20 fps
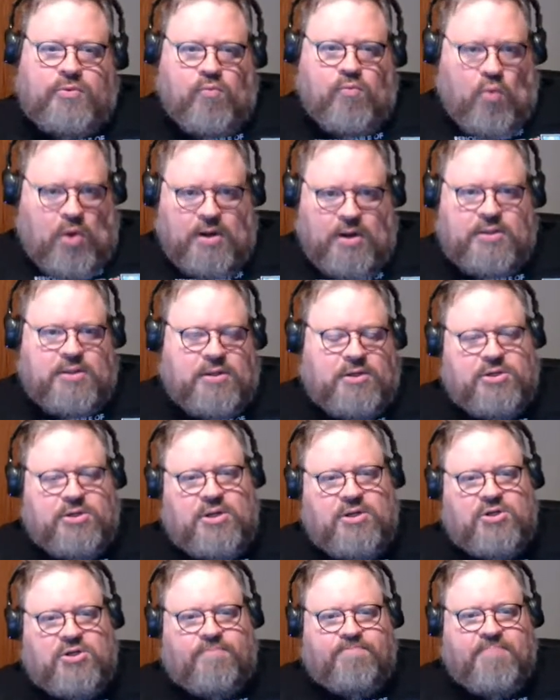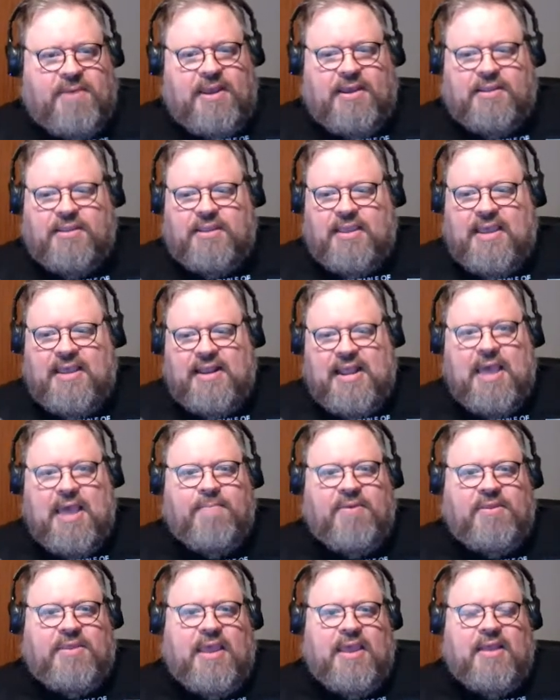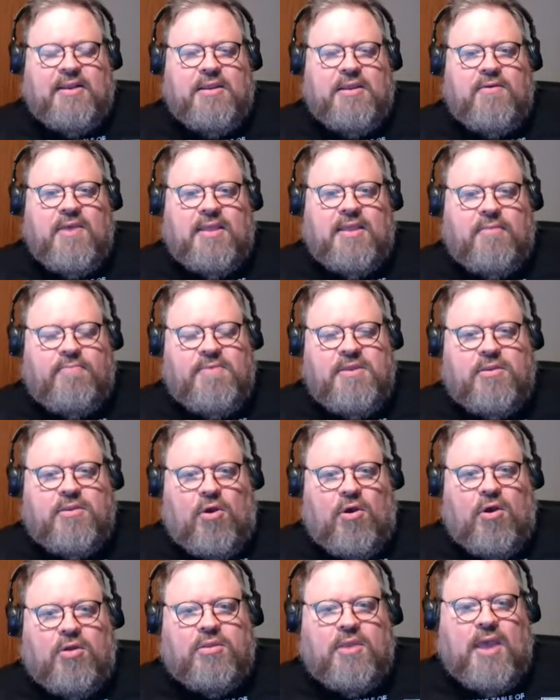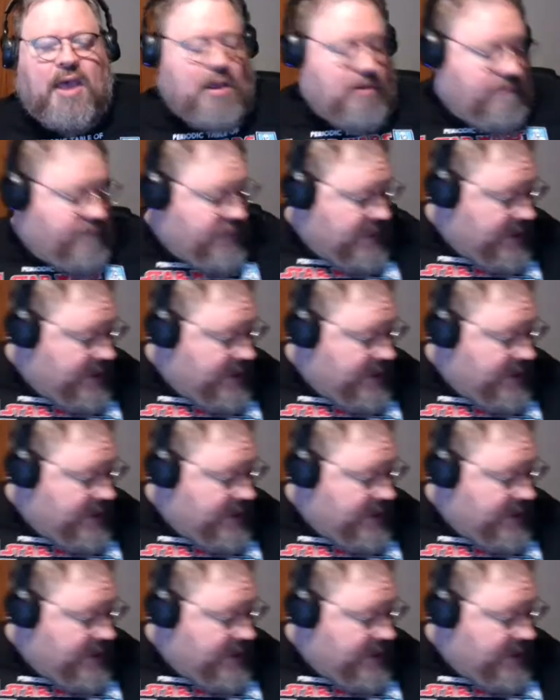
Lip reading: wanted to change it back to Had Abadan. He had to be talked out of